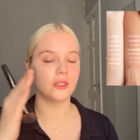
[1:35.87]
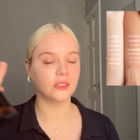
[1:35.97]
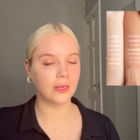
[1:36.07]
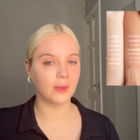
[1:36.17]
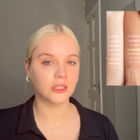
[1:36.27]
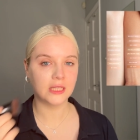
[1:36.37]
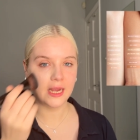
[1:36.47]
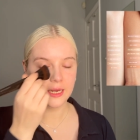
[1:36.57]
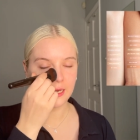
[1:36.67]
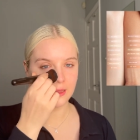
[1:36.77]
shade by
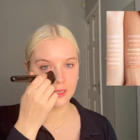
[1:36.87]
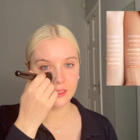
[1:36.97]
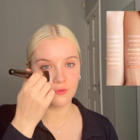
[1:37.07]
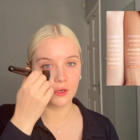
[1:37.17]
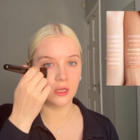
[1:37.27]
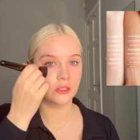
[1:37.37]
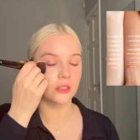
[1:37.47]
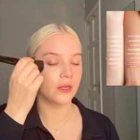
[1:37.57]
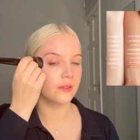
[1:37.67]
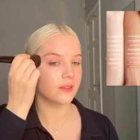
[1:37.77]
shade and then different
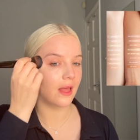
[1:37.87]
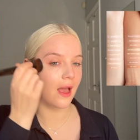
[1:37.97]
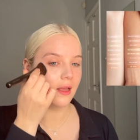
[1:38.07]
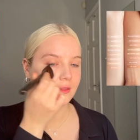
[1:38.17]
undertones there.